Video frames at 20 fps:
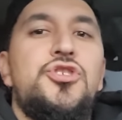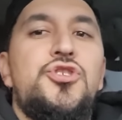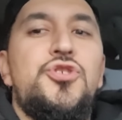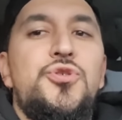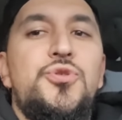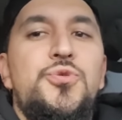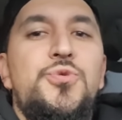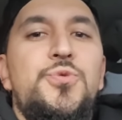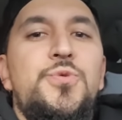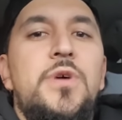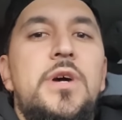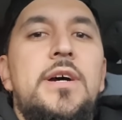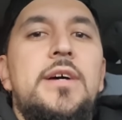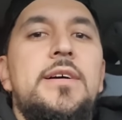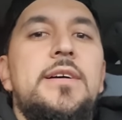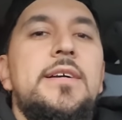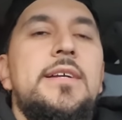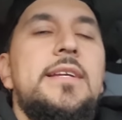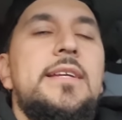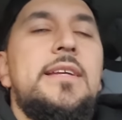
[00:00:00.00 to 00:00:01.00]
to
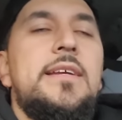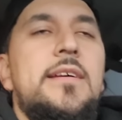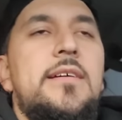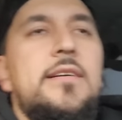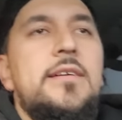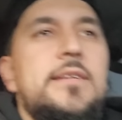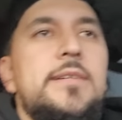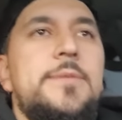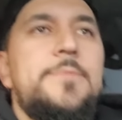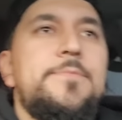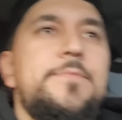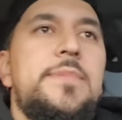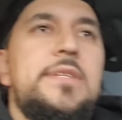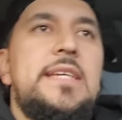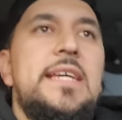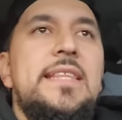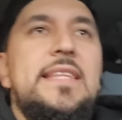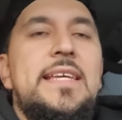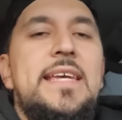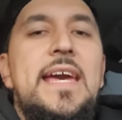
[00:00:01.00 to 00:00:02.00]
um,
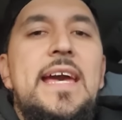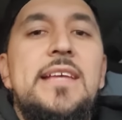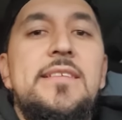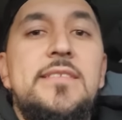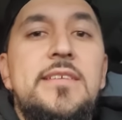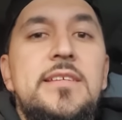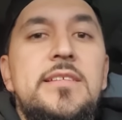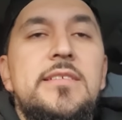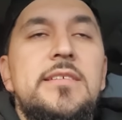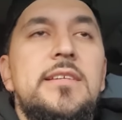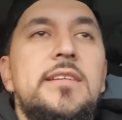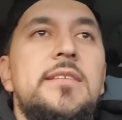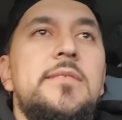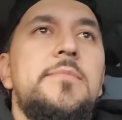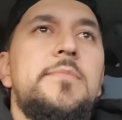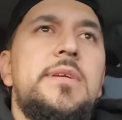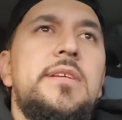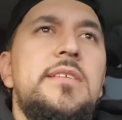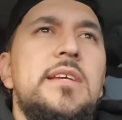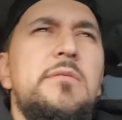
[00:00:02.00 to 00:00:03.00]
get the Katzkins in
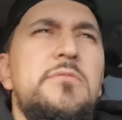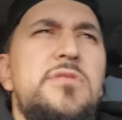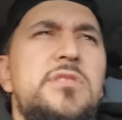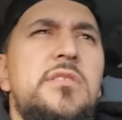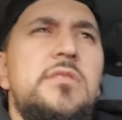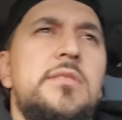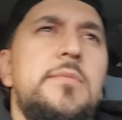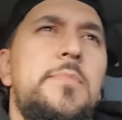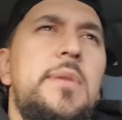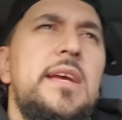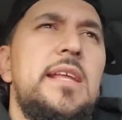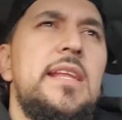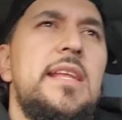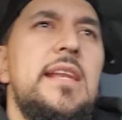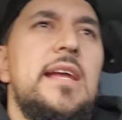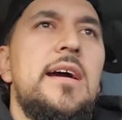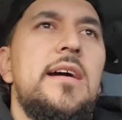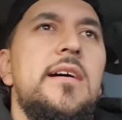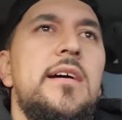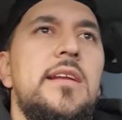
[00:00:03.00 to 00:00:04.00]
because I was still
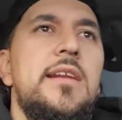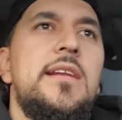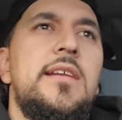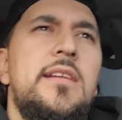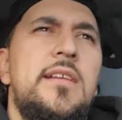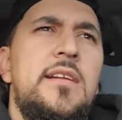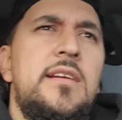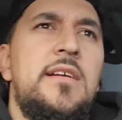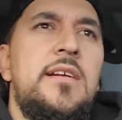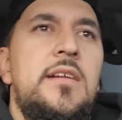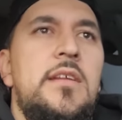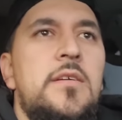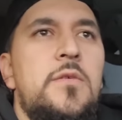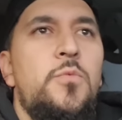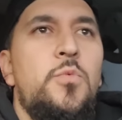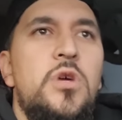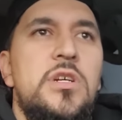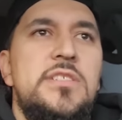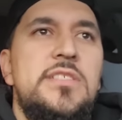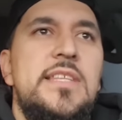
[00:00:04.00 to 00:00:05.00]
debating on
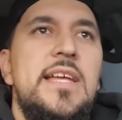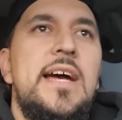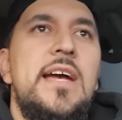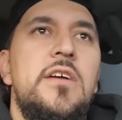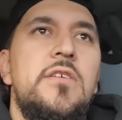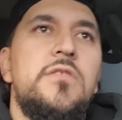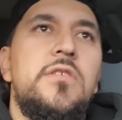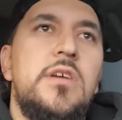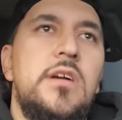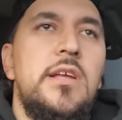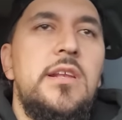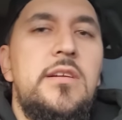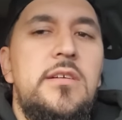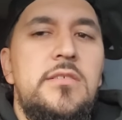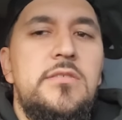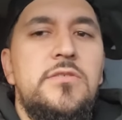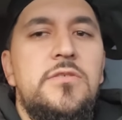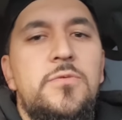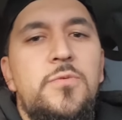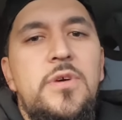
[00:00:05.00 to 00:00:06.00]
what style,
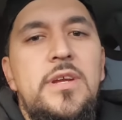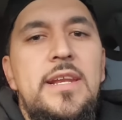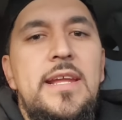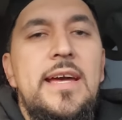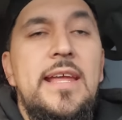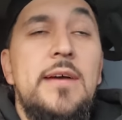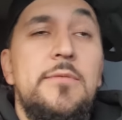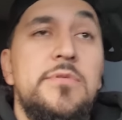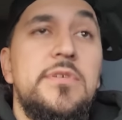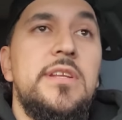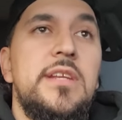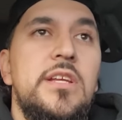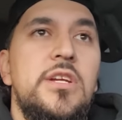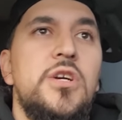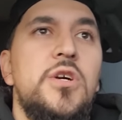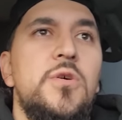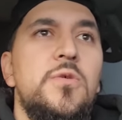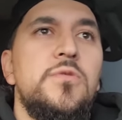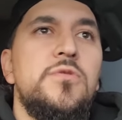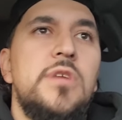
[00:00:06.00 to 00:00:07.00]
colors, or whatnot I was gonna
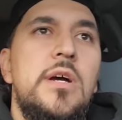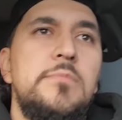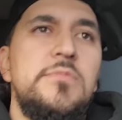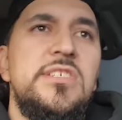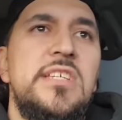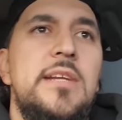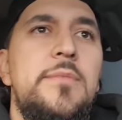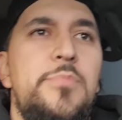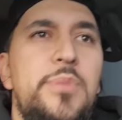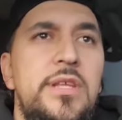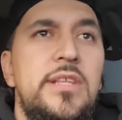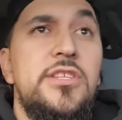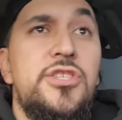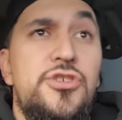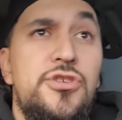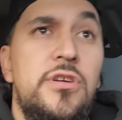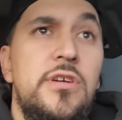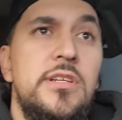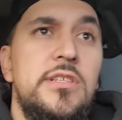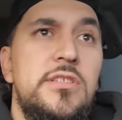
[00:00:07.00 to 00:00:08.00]
go. So I'm just gonna bring the
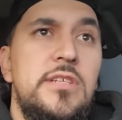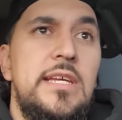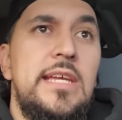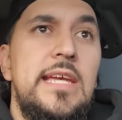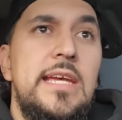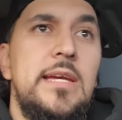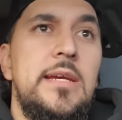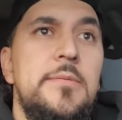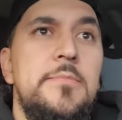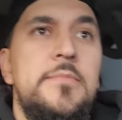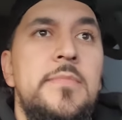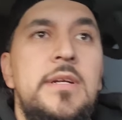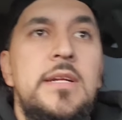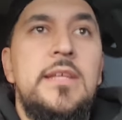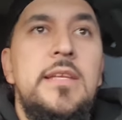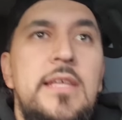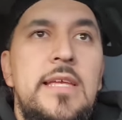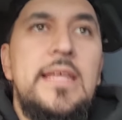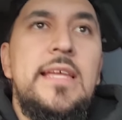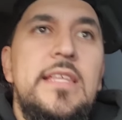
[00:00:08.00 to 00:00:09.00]
truck to him
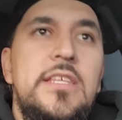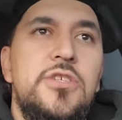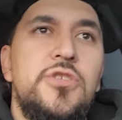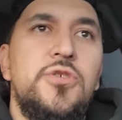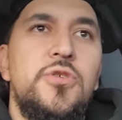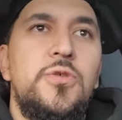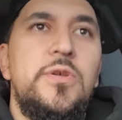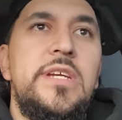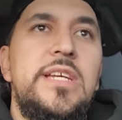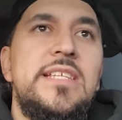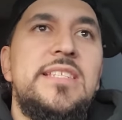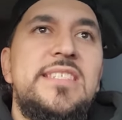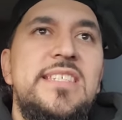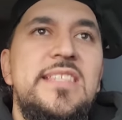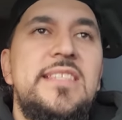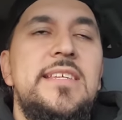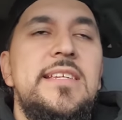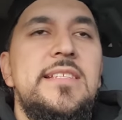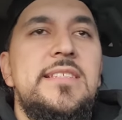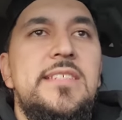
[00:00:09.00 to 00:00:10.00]
so he can
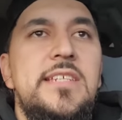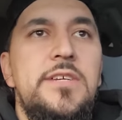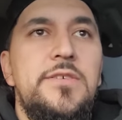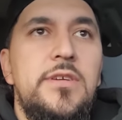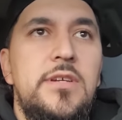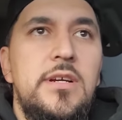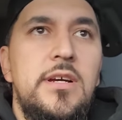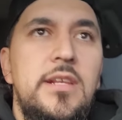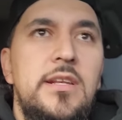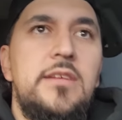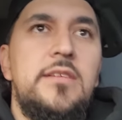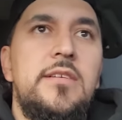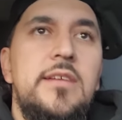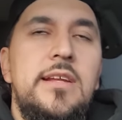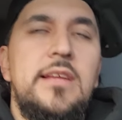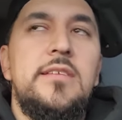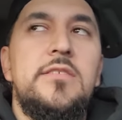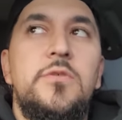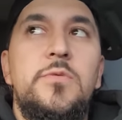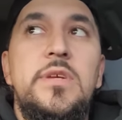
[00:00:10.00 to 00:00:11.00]
see the interior color,
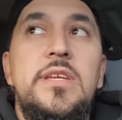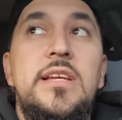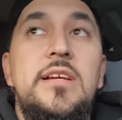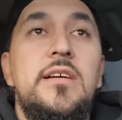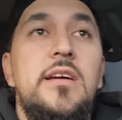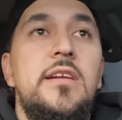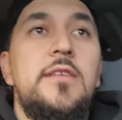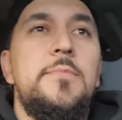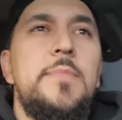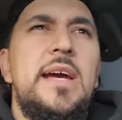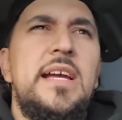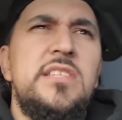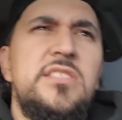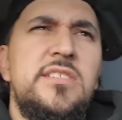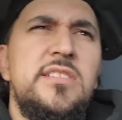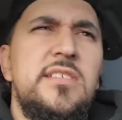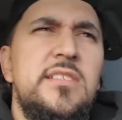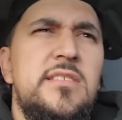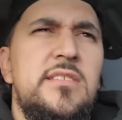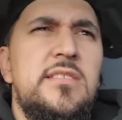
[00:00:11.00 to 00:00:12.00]
so we can color
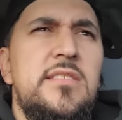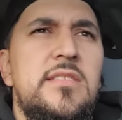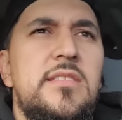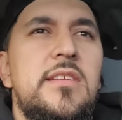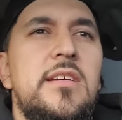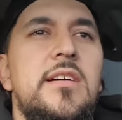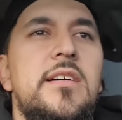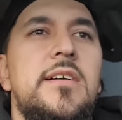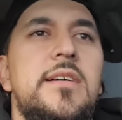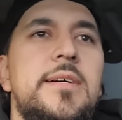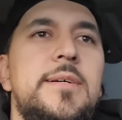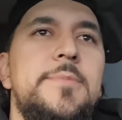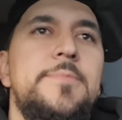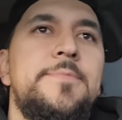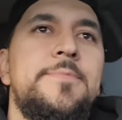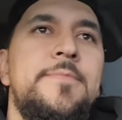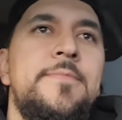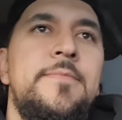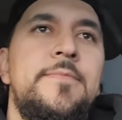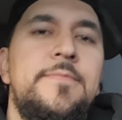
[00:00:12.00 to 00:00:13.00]
match it um,
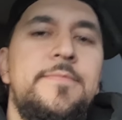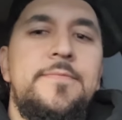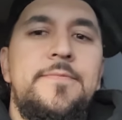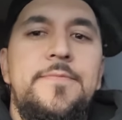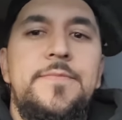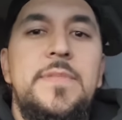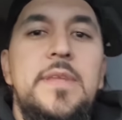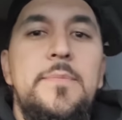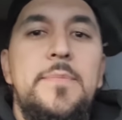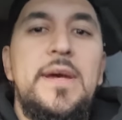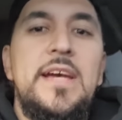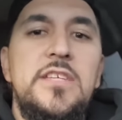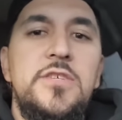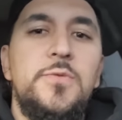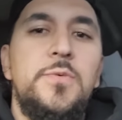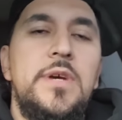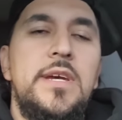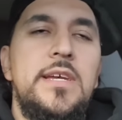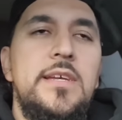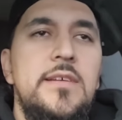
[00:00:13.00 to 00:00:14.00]
the
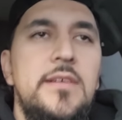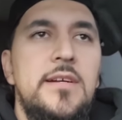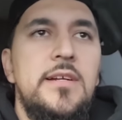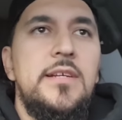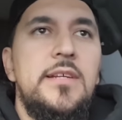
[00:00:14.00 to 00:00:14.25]
best way